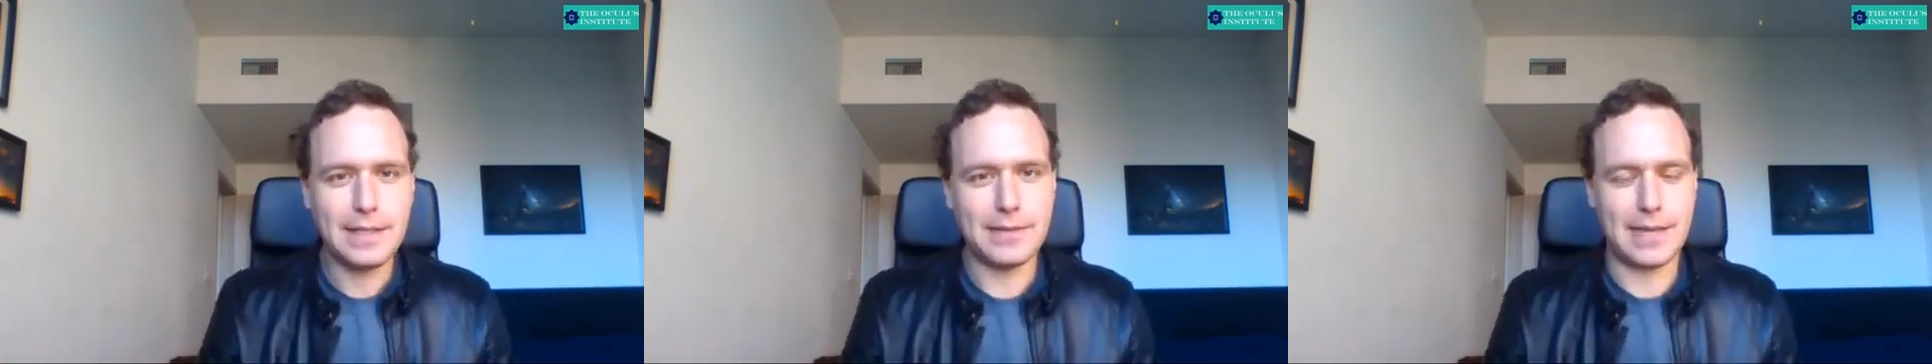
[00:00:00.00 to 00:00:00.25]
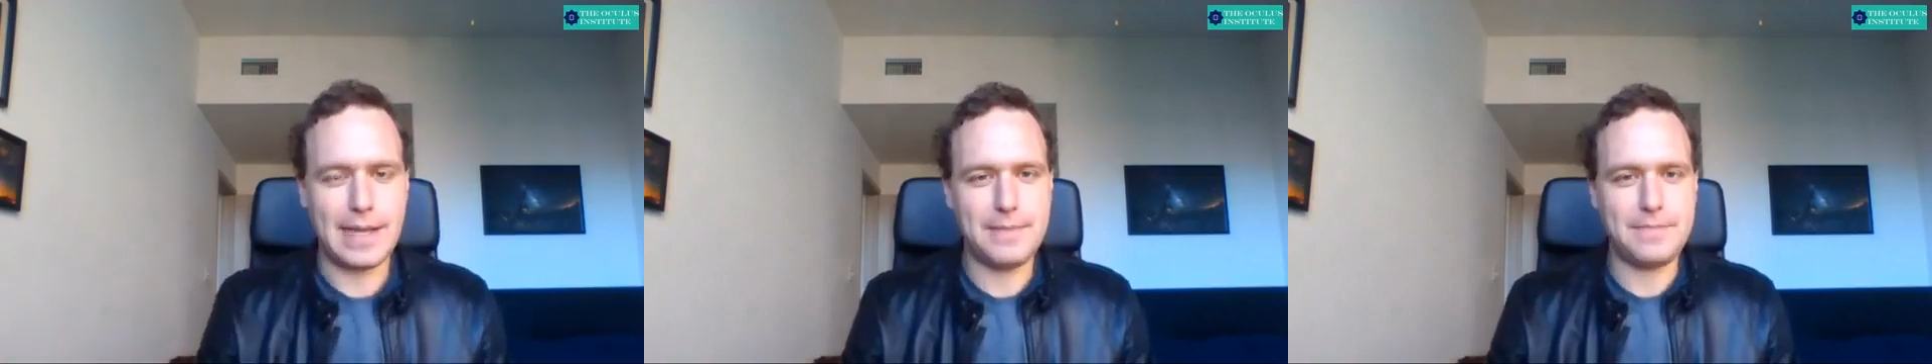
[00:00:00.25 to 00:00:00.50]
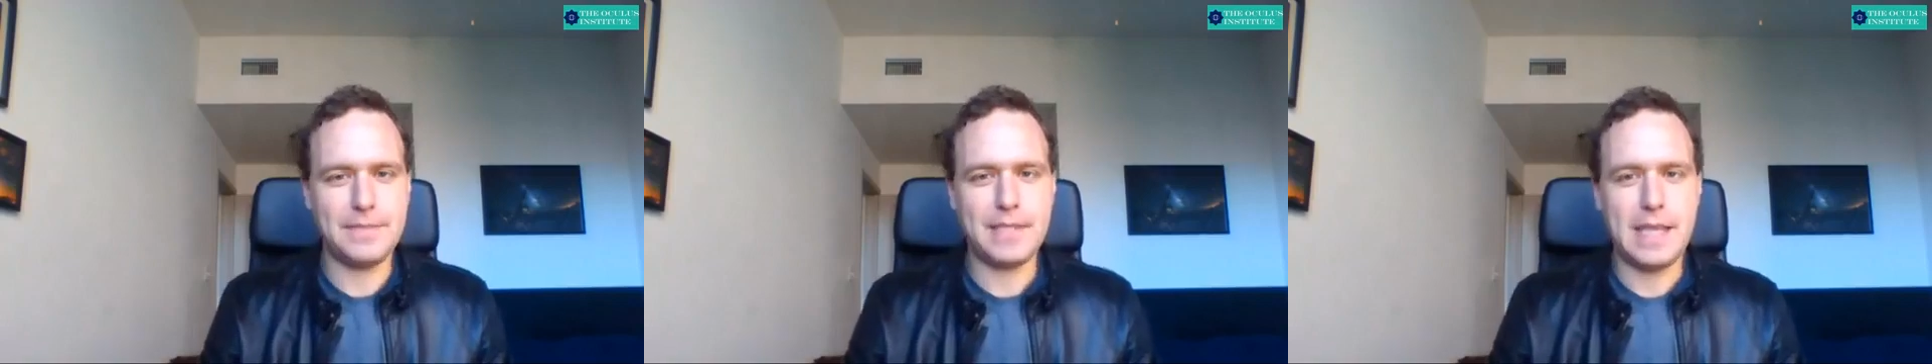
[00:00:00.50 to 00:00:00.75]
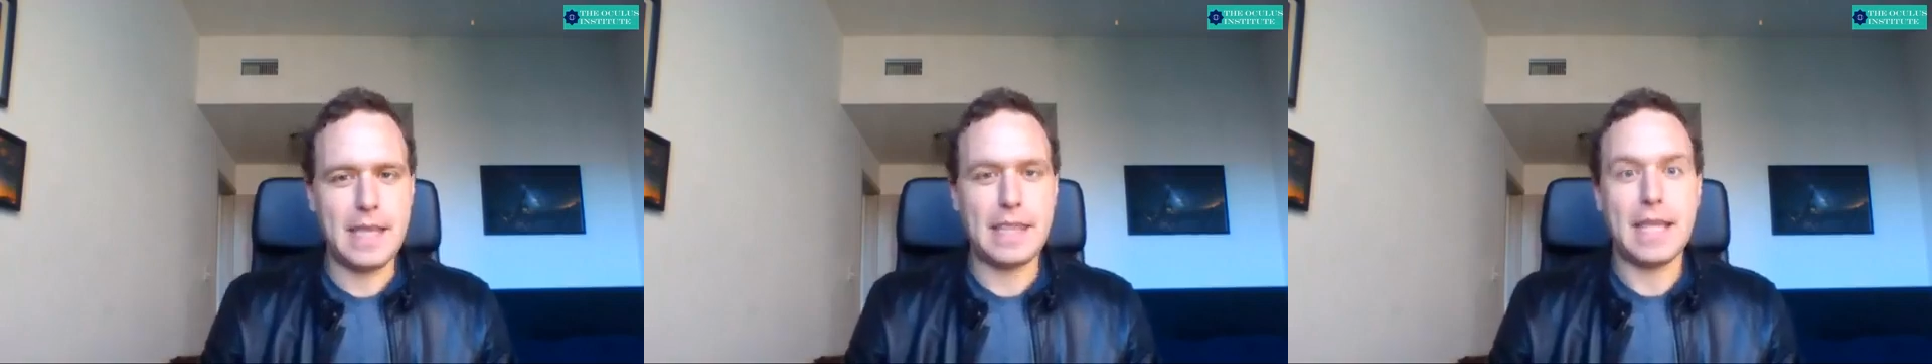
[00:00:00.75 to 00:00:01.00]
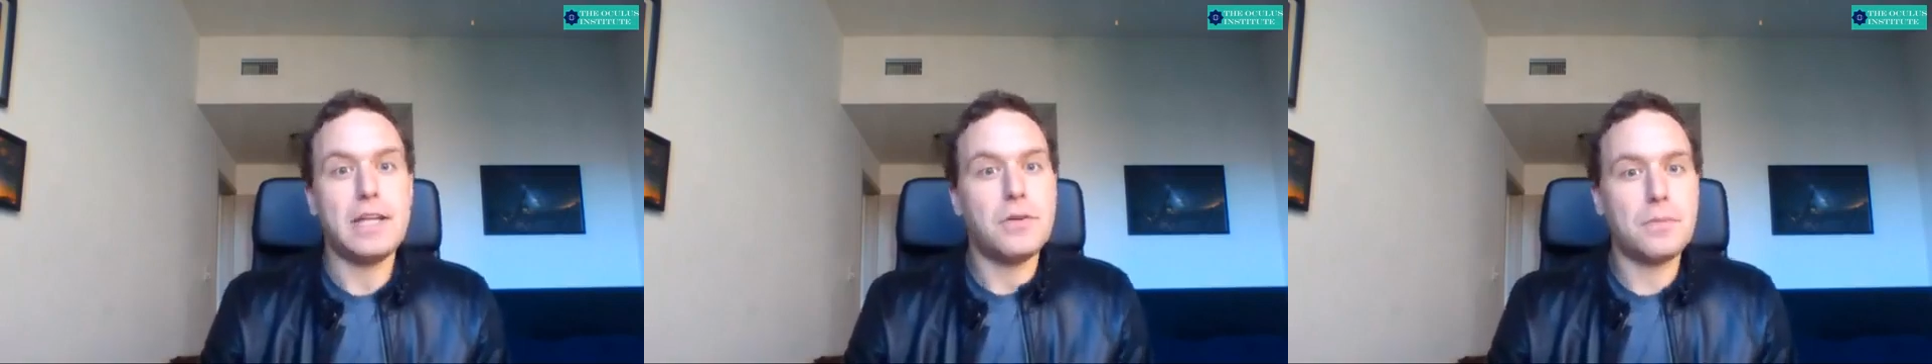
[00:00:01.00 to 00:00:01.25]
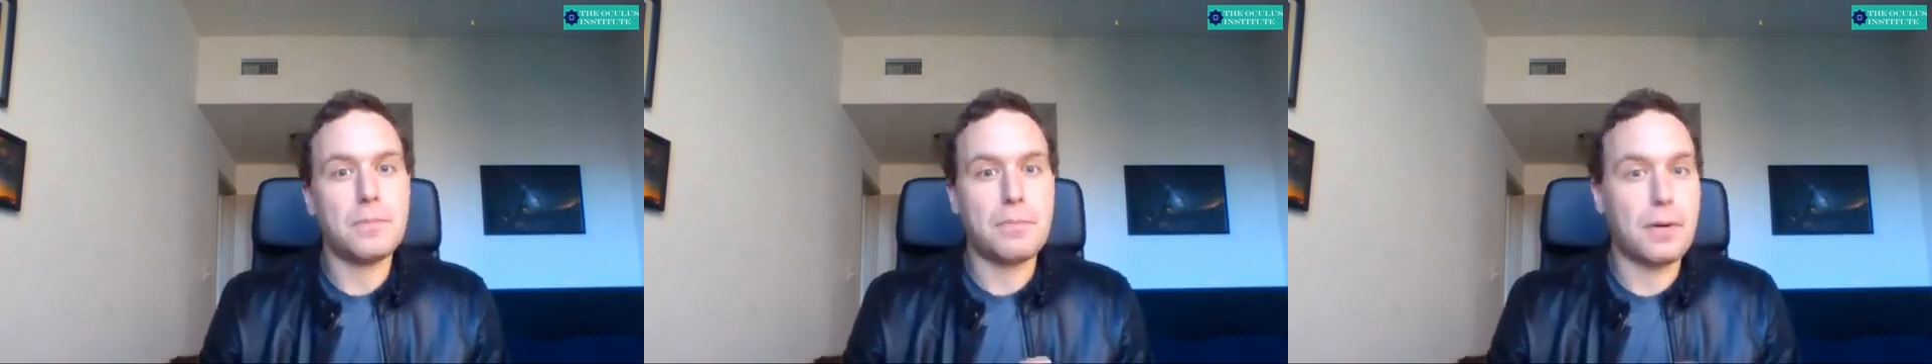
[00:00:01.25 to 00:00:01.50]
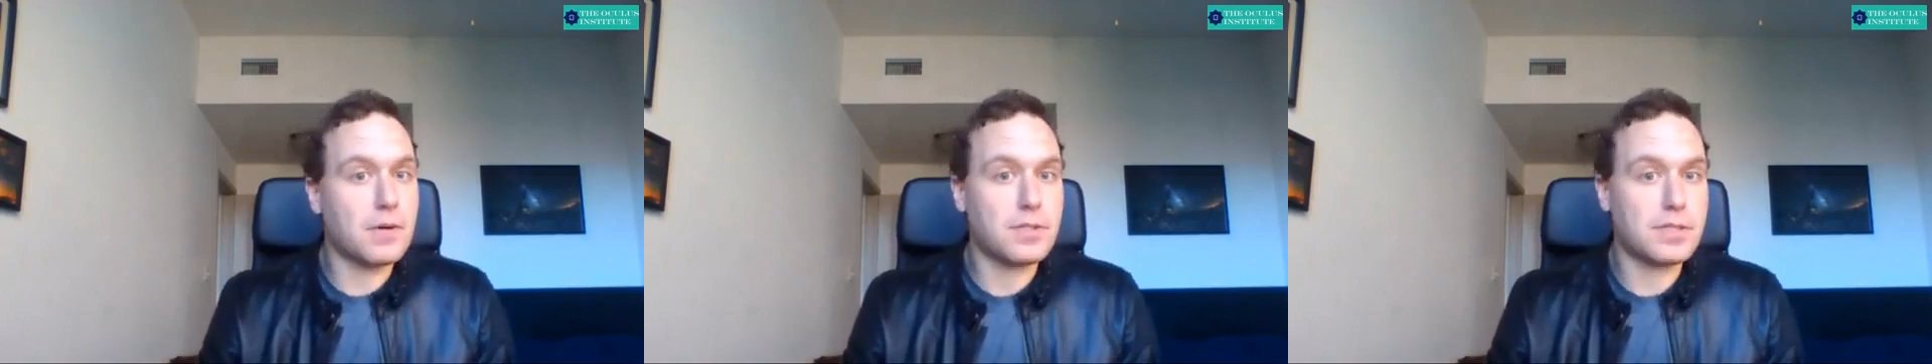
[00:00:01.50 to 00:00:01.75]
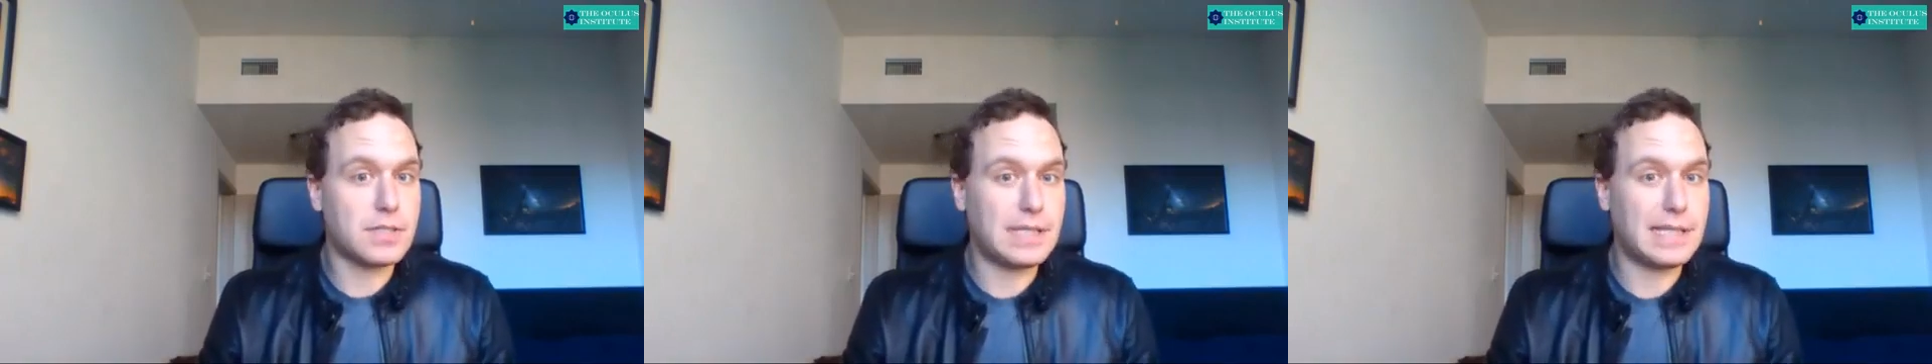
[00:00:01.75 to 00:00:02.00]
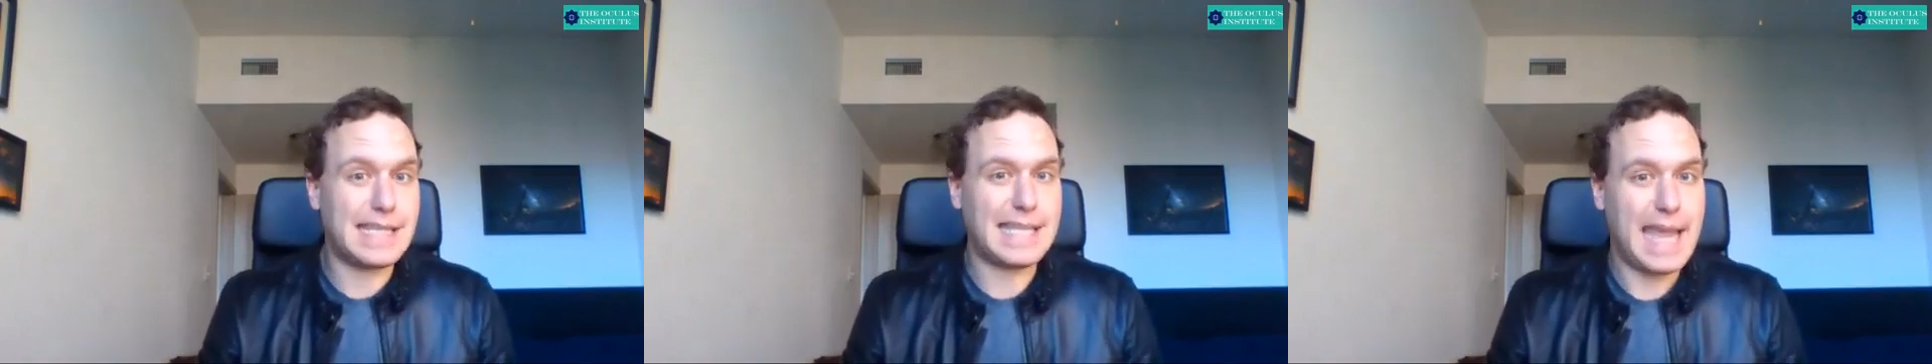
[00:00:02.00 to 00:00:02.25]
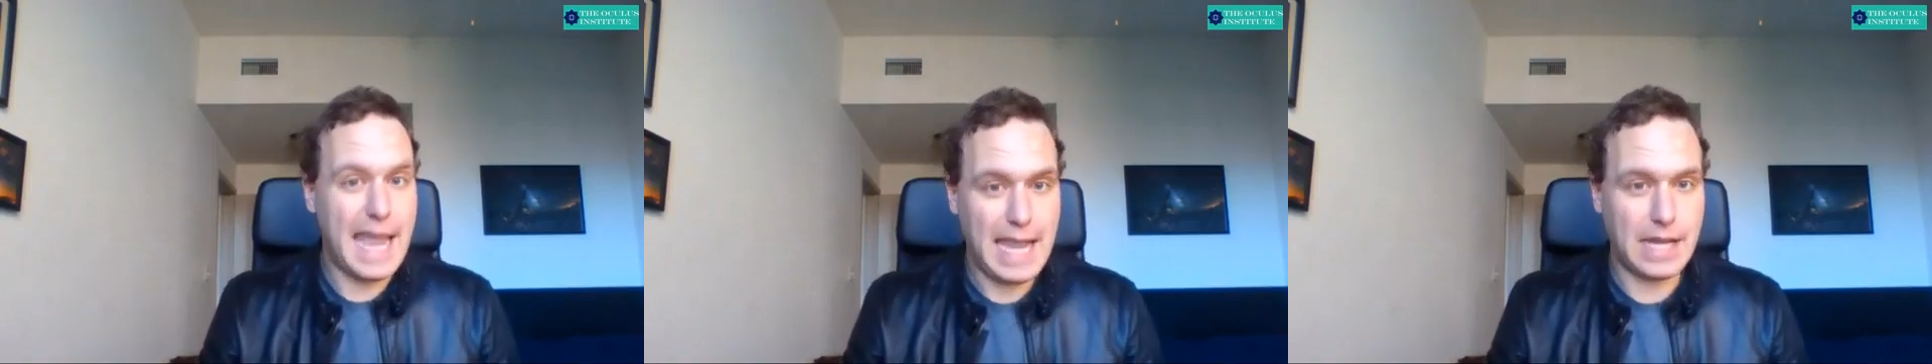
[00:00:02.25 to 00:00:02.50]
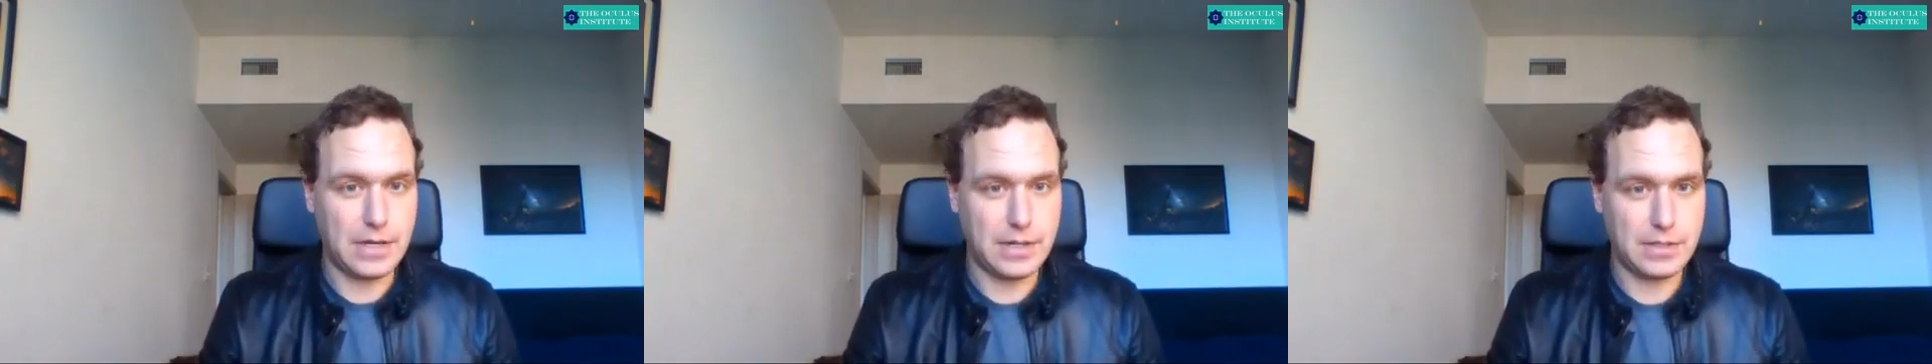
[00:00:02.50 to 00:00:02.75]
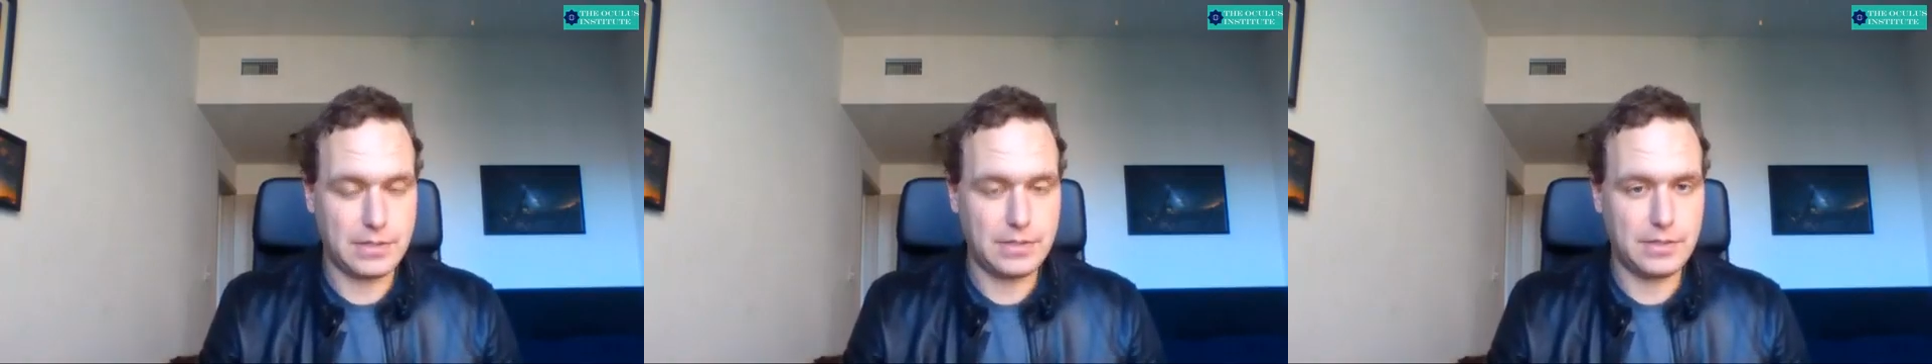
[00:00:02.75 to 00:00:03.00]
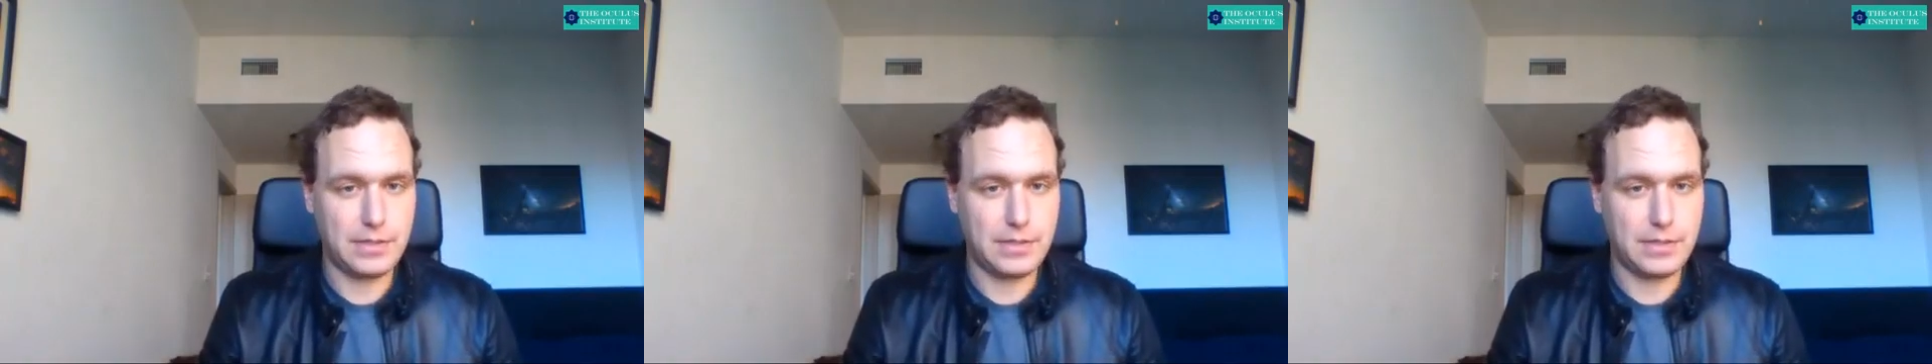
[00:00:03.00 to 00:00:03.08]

right? They don't personally care